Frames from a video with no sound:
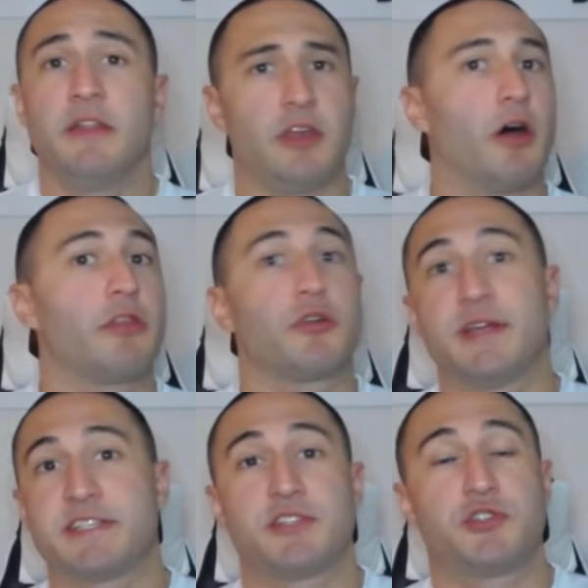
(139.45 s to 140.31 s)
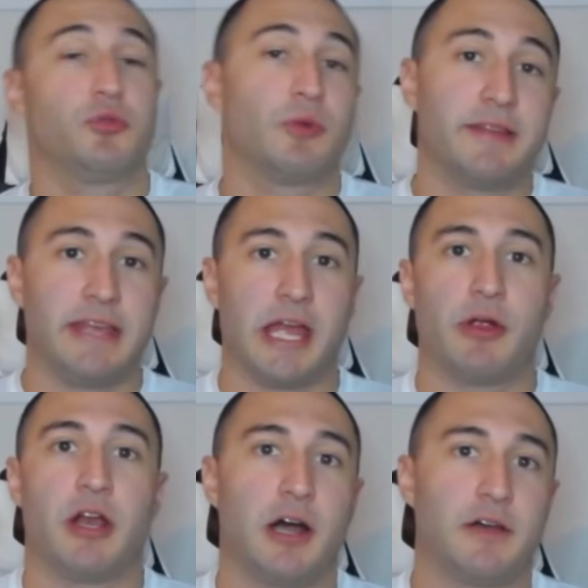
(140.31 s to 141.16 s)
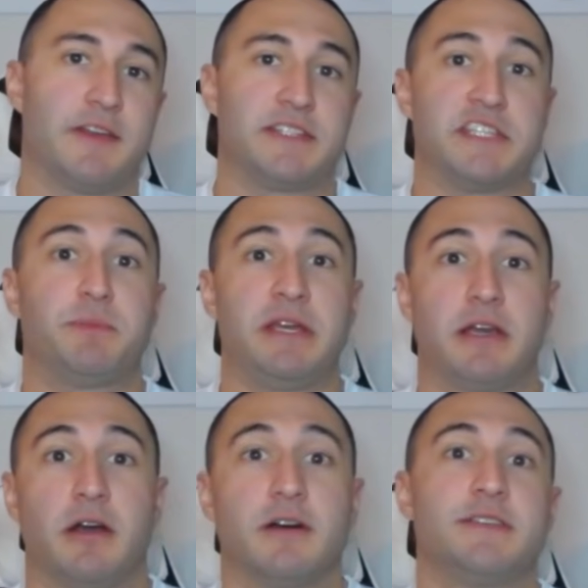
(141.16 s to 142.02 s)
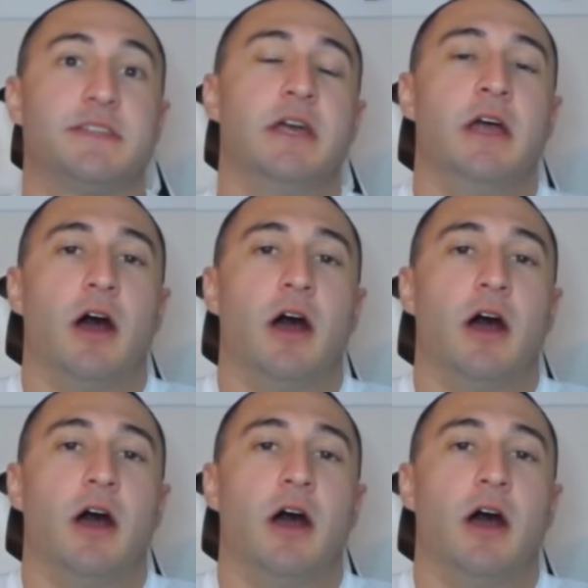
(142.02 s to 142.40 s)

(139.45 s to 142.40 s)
The other reason to run the air raid offense is because